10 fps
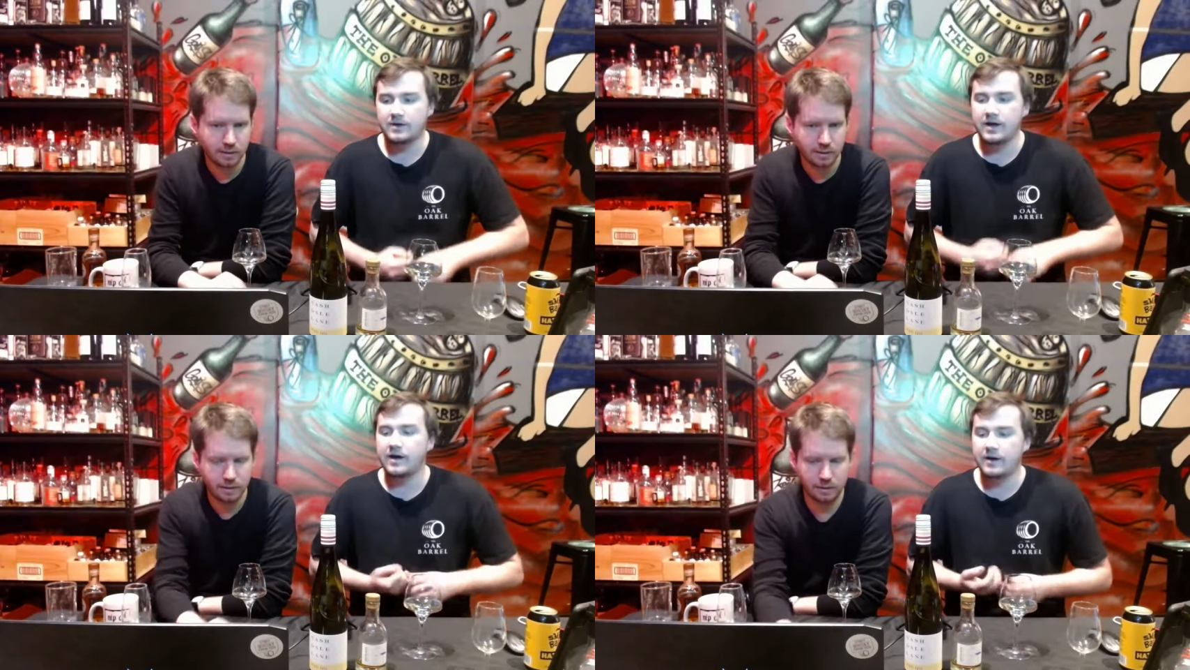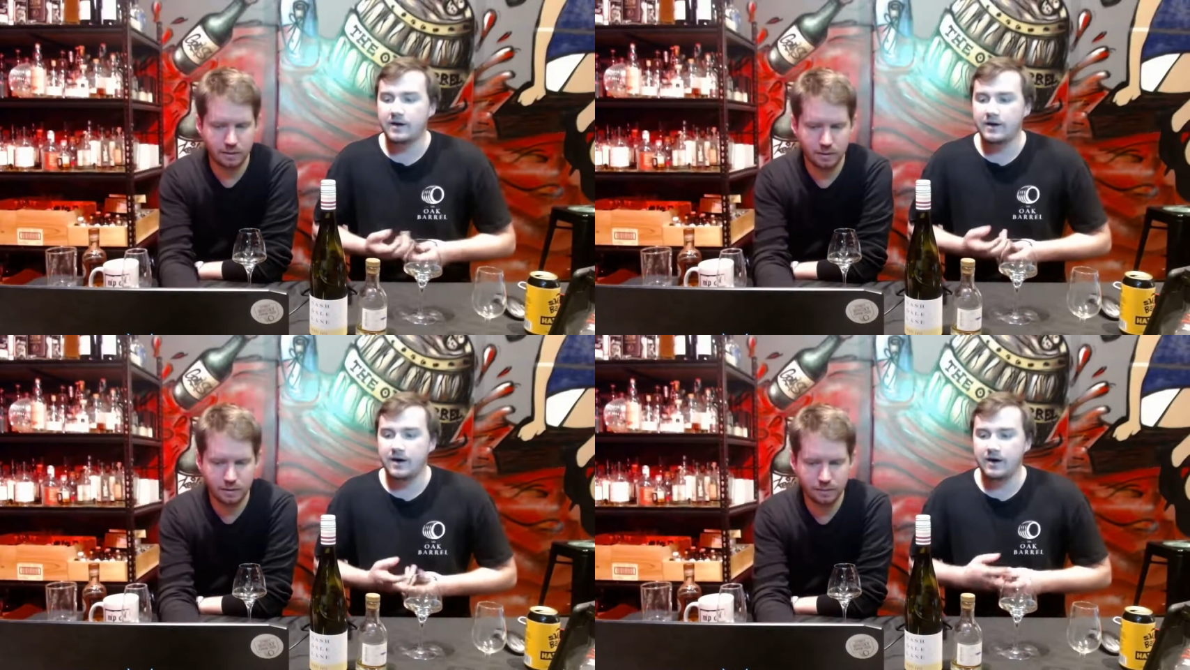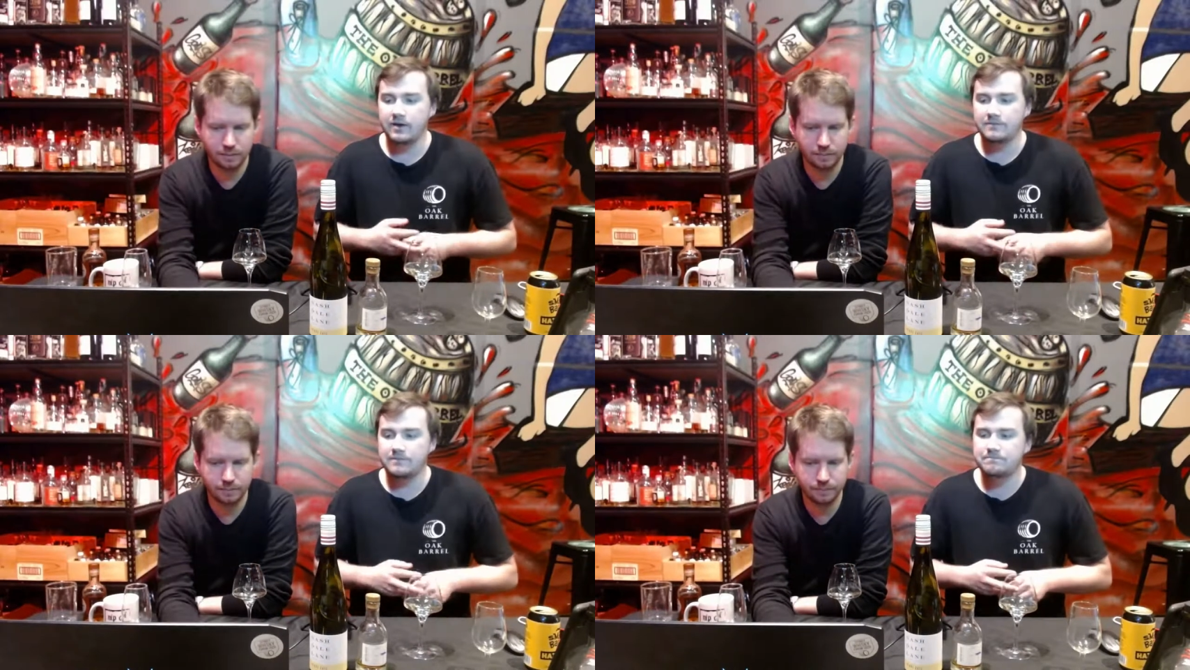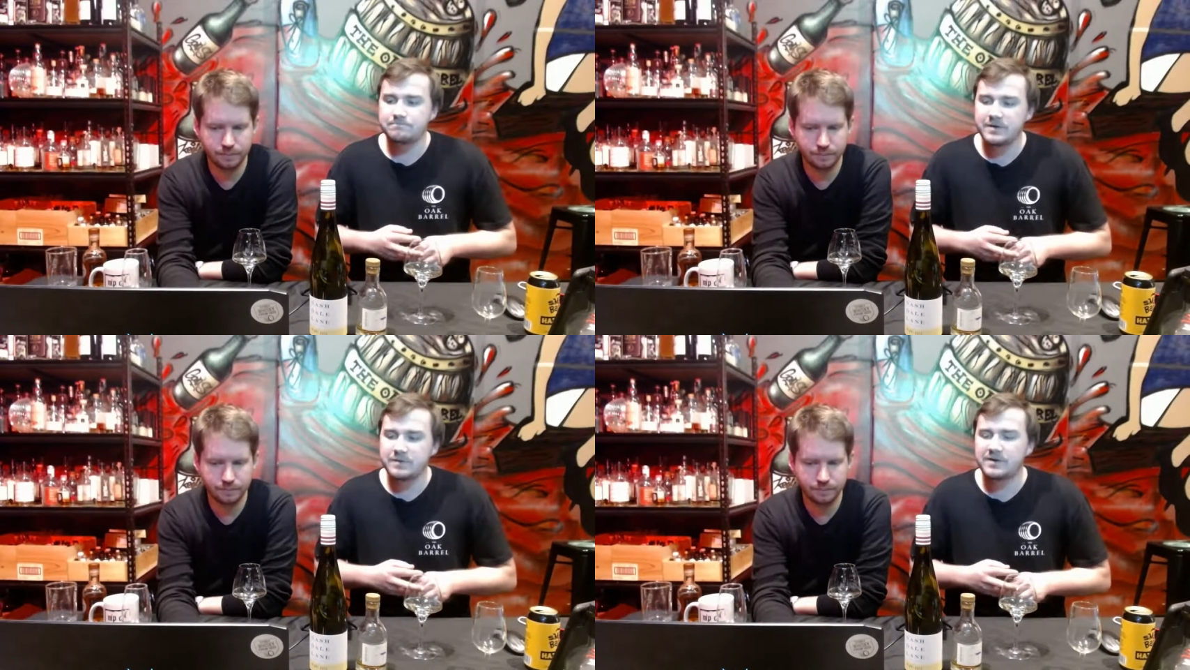Speaker 1: yeah,
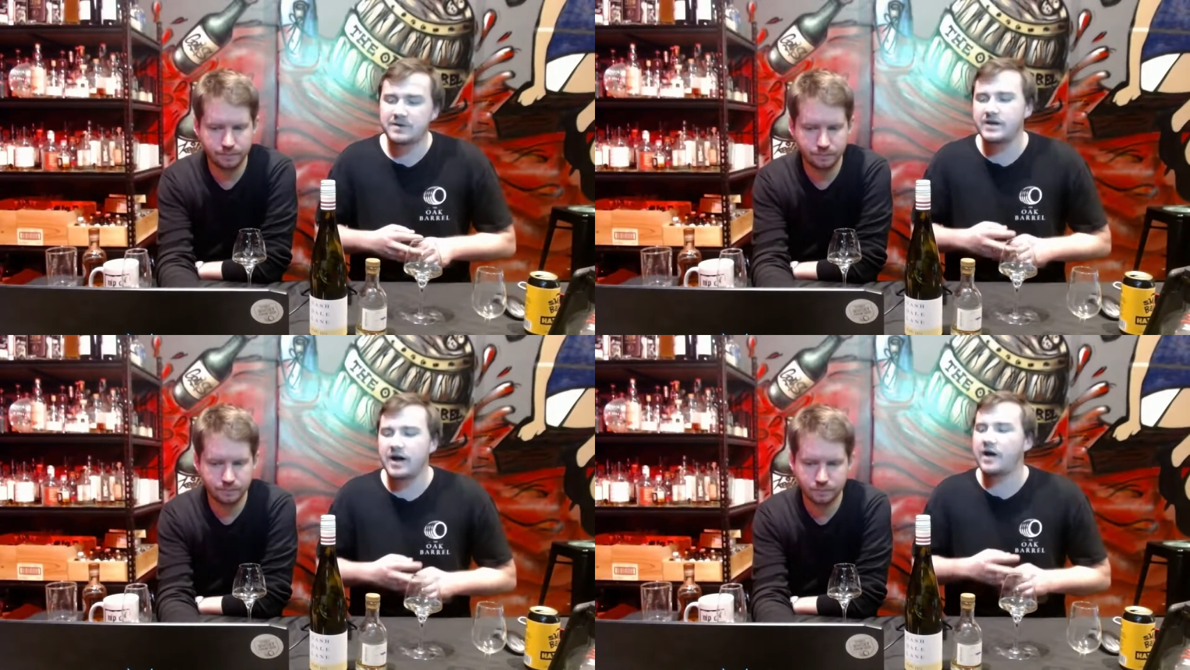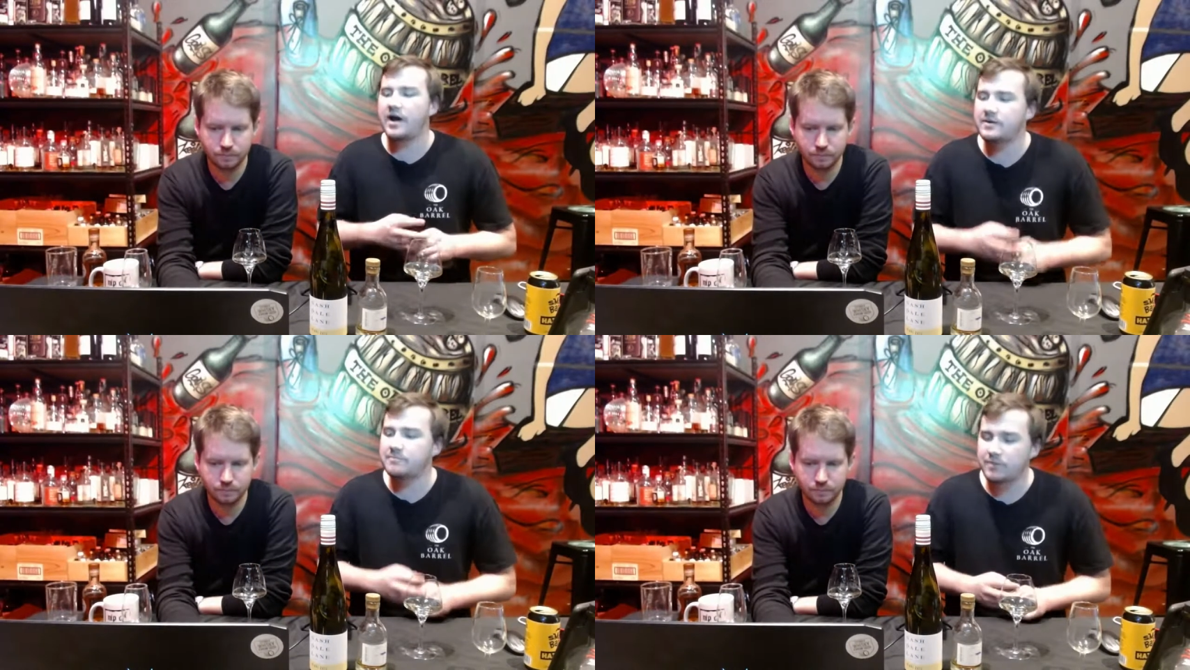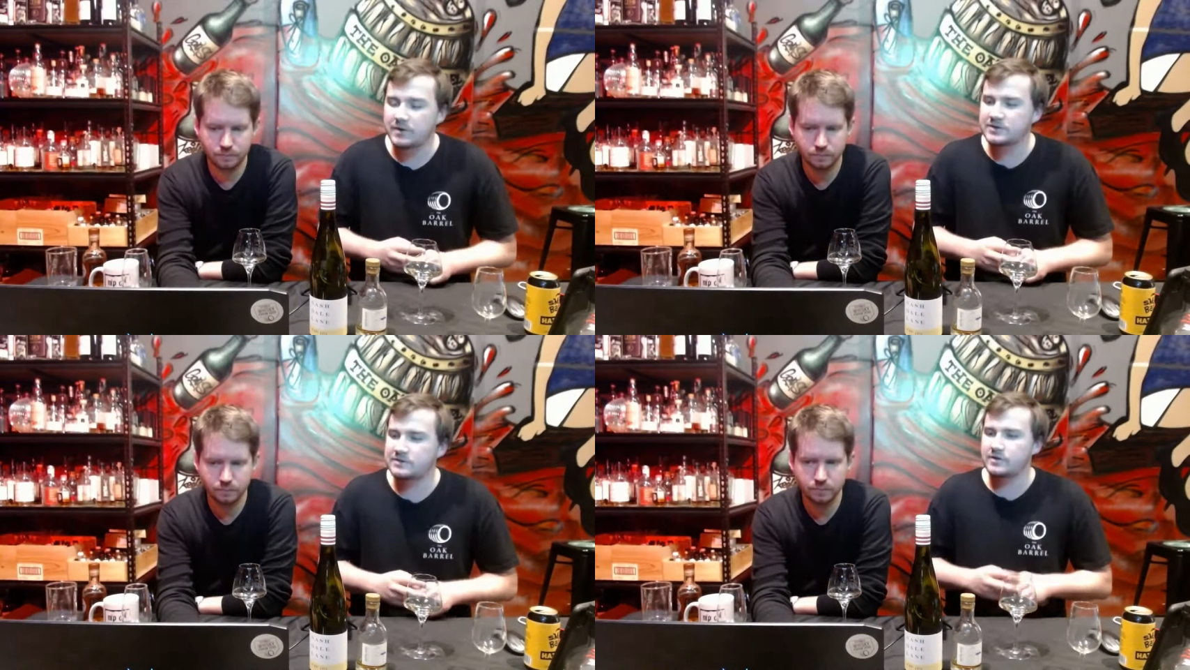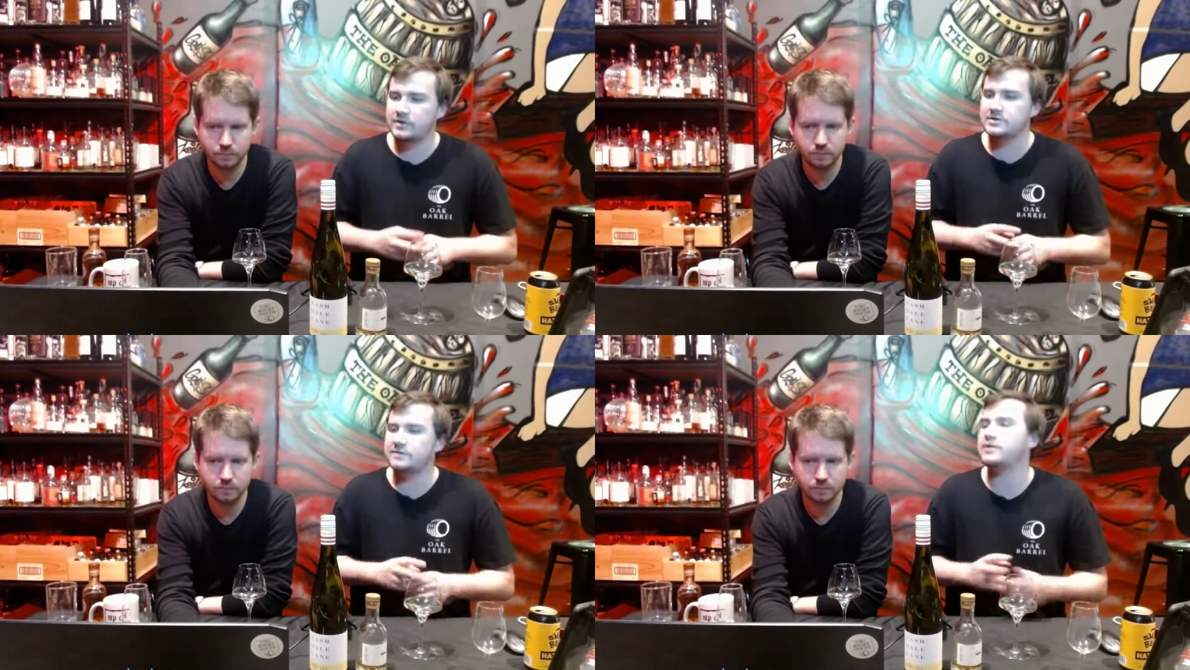typically un- unimpressive,
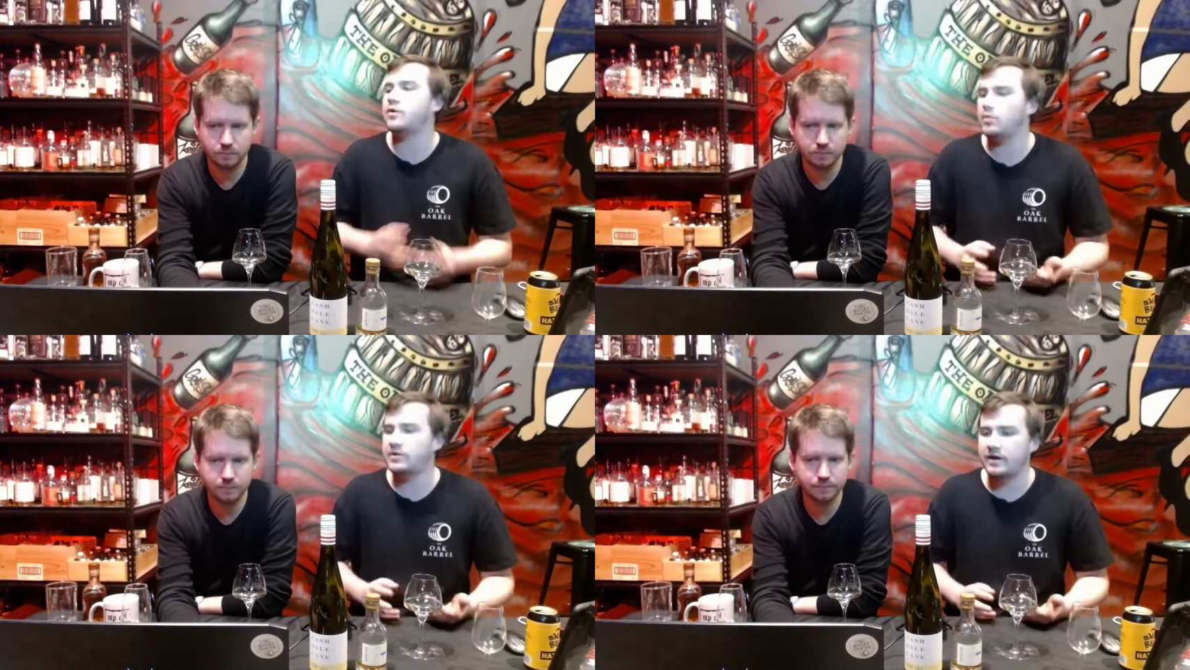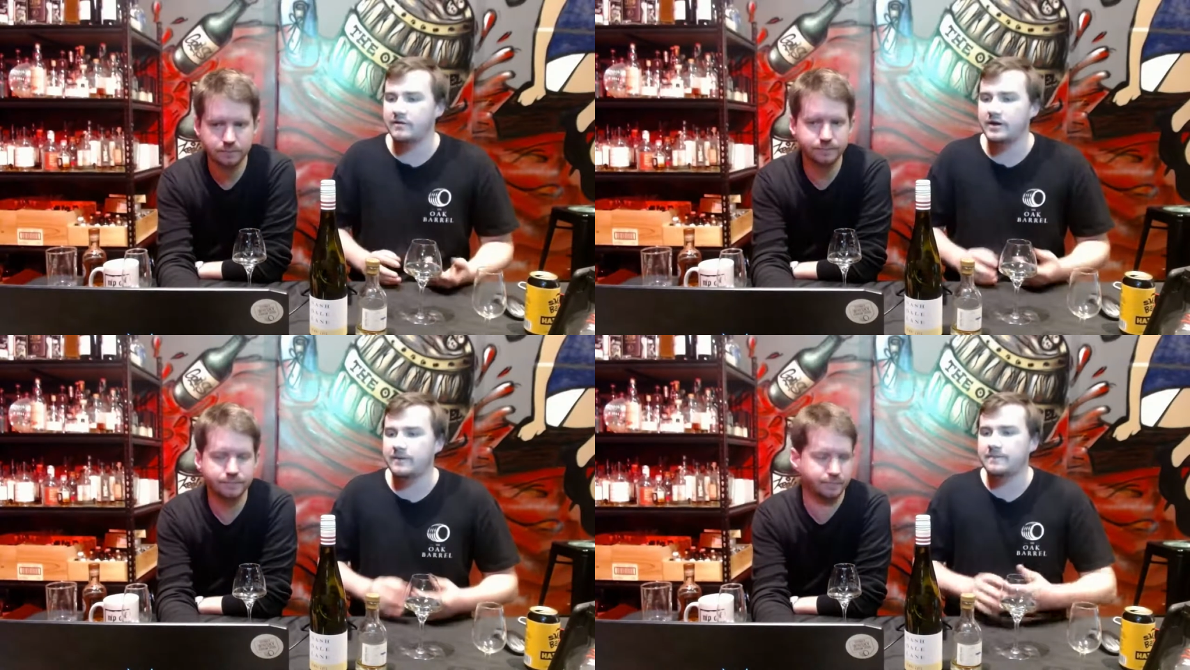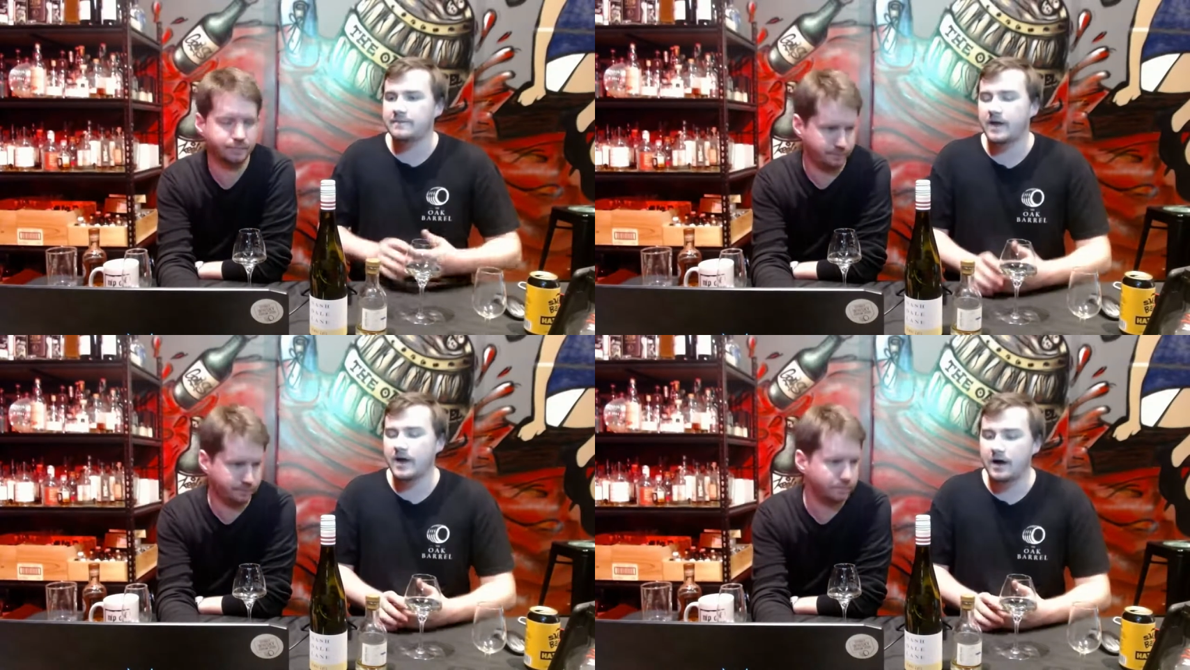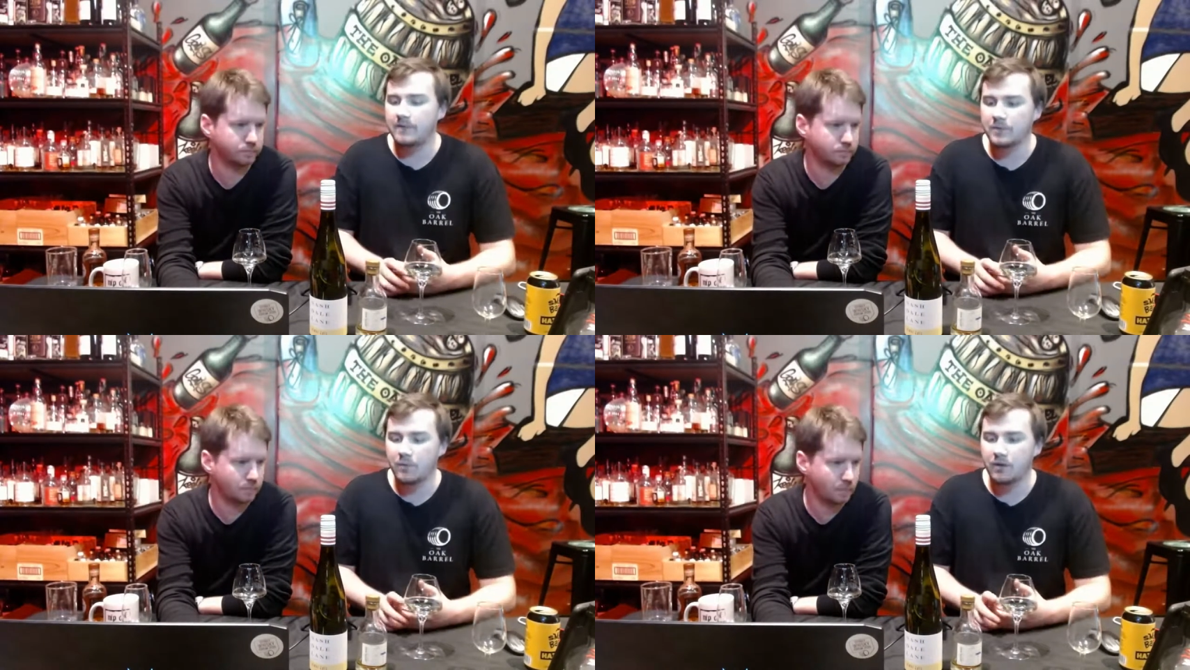relatively ordinary. Um,